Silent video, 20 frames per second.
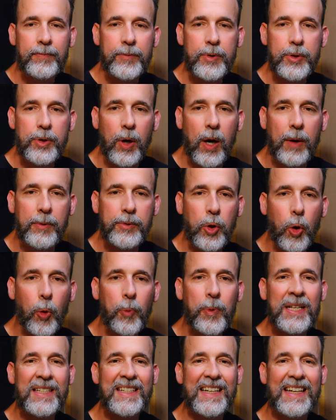So I was
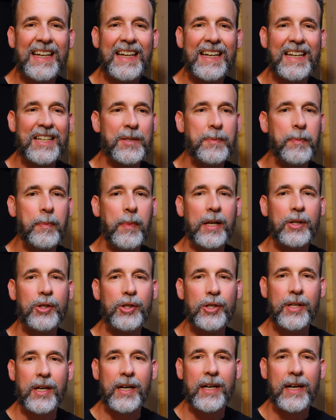hoping to get as
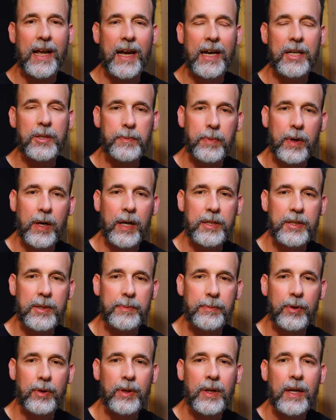much done as
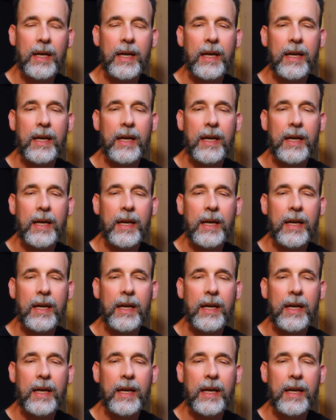possible